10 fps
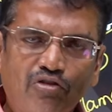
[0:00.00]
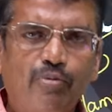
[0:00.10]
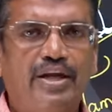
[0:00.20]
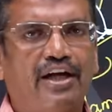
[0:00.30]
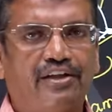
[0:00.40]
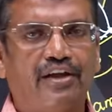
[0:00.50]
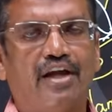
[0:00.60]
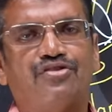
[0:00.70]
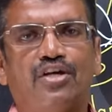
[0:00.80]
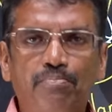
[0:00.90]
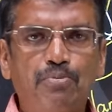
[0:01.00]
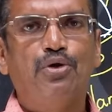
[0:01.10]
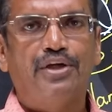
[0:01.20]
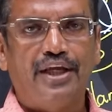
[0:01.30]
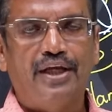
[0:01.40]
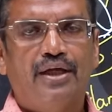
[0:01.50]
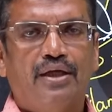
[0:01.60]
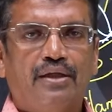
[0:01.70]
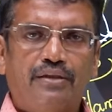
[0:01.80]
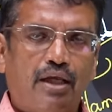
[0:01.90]
will be acting as an impurity
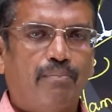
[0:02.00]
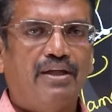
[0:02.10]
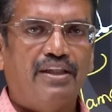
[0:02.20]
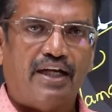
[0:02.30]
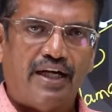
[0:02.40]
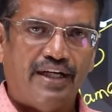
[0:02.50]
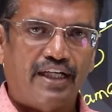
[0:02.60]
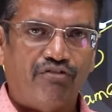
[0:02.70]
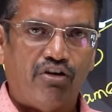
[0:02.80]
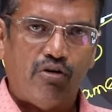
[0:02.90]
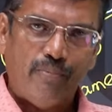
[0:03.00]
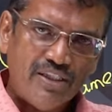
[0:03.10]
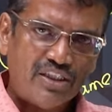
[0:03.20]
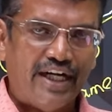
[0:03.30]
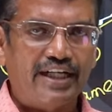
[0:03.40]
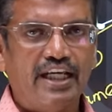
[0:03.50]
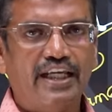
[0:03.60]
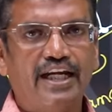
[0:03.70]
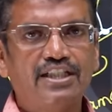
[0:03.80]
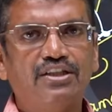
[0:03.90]
thereby the conductivity will be slightly
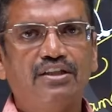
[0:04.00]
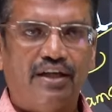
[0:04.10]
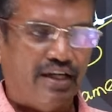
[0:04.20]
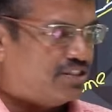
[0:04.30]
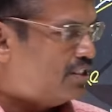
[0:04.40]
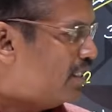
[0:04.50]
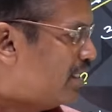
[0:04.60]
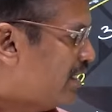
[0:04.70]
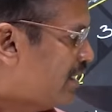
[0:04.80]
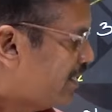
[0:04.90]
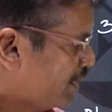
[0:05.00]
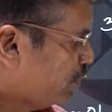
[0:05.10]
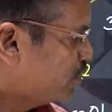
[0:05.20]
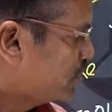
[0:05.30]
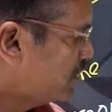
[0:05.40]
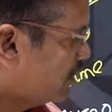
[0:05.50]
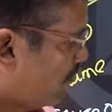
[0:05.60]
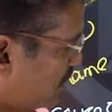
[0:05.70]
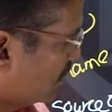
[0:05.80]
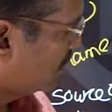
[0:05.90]
gets res, uh, reduced suppose